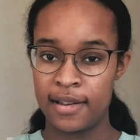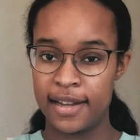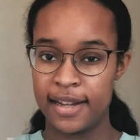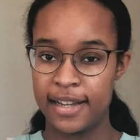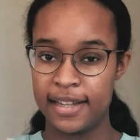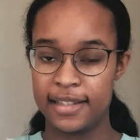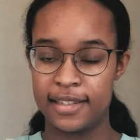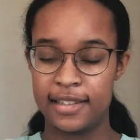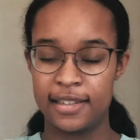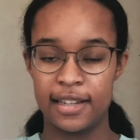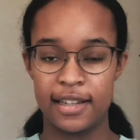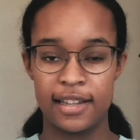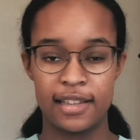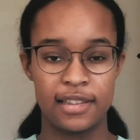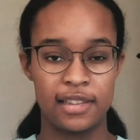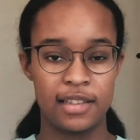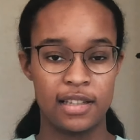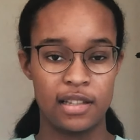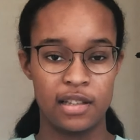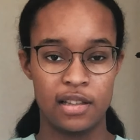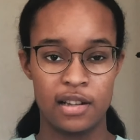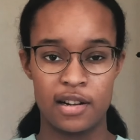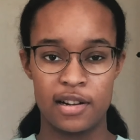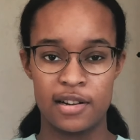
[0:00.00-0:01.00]
It's not the
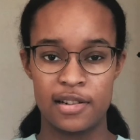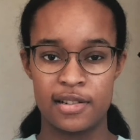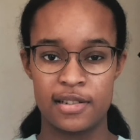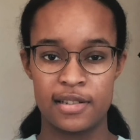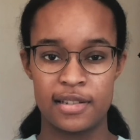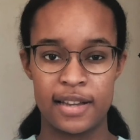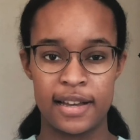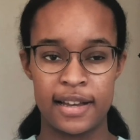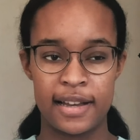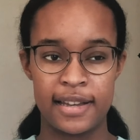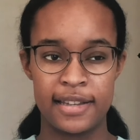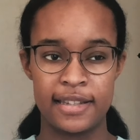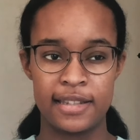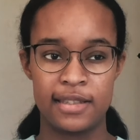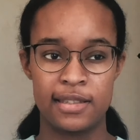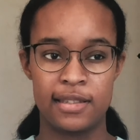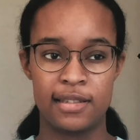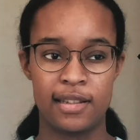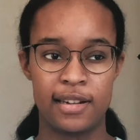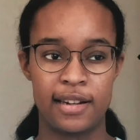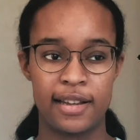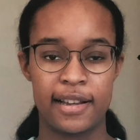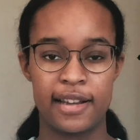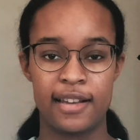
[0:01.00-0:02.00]
large size,
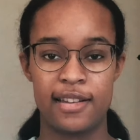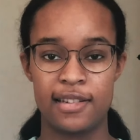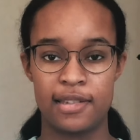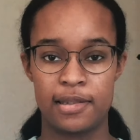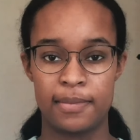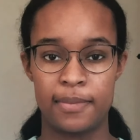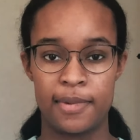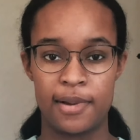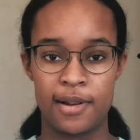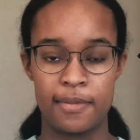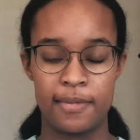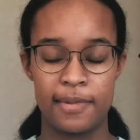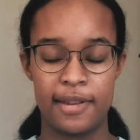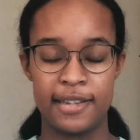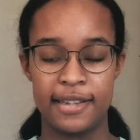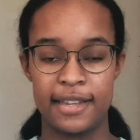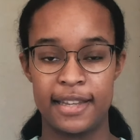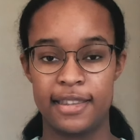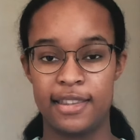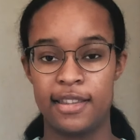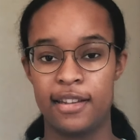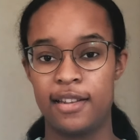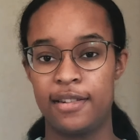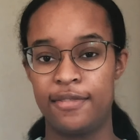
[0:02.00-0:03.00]
and I got a small because I
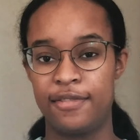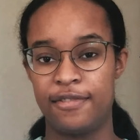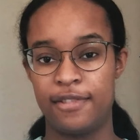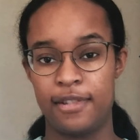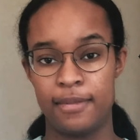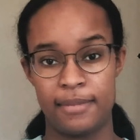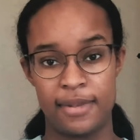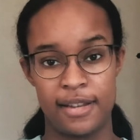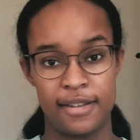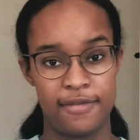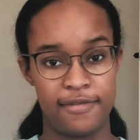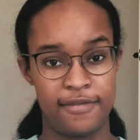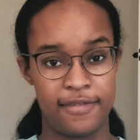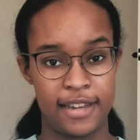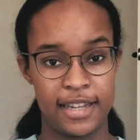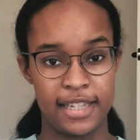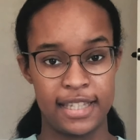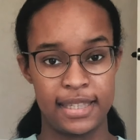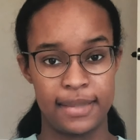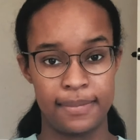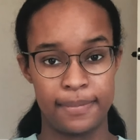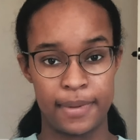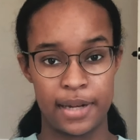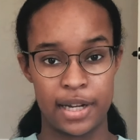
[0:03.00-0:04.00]
thought it fit my
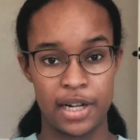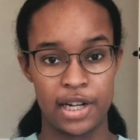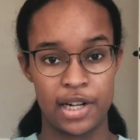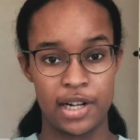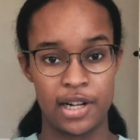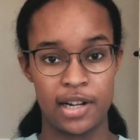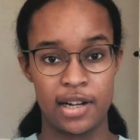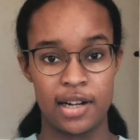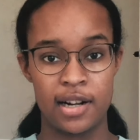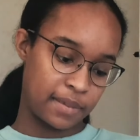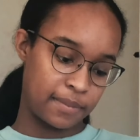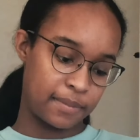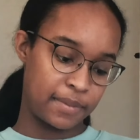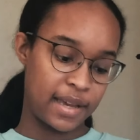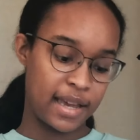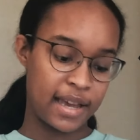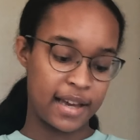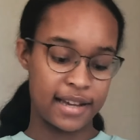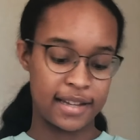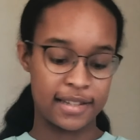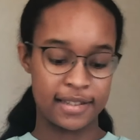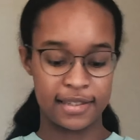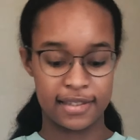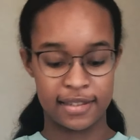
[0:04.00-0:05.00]
face better. But
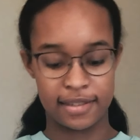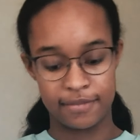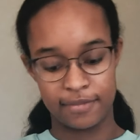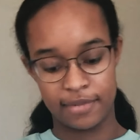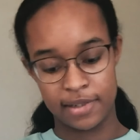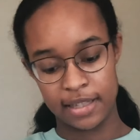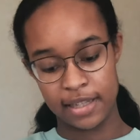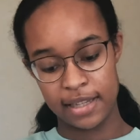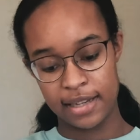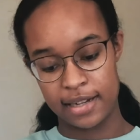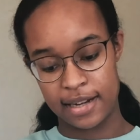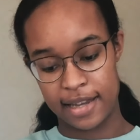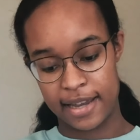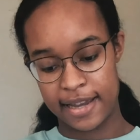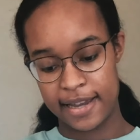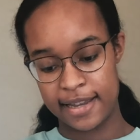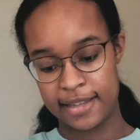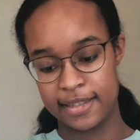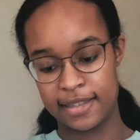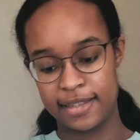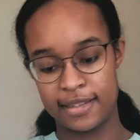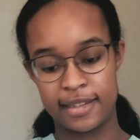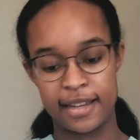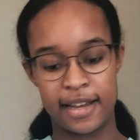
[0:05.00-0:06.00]
yeah, it's really
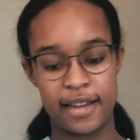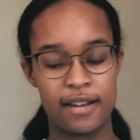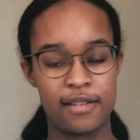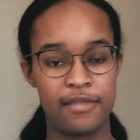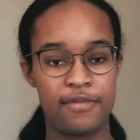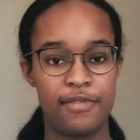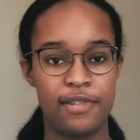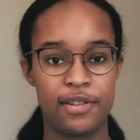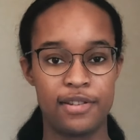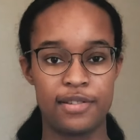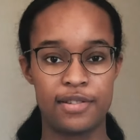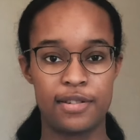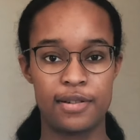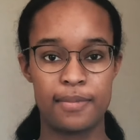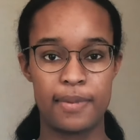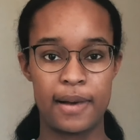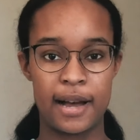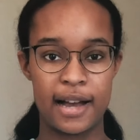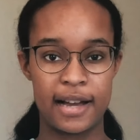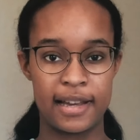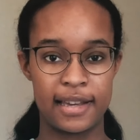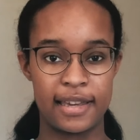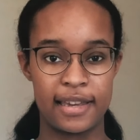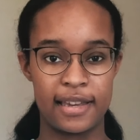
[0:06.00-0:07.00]
nice. It's got a filter
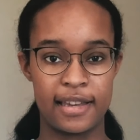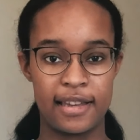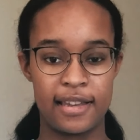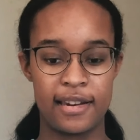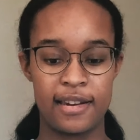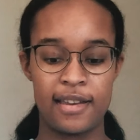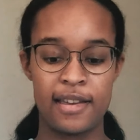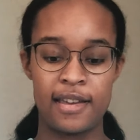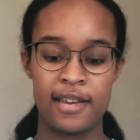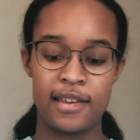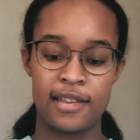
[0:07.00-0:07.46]
pocket.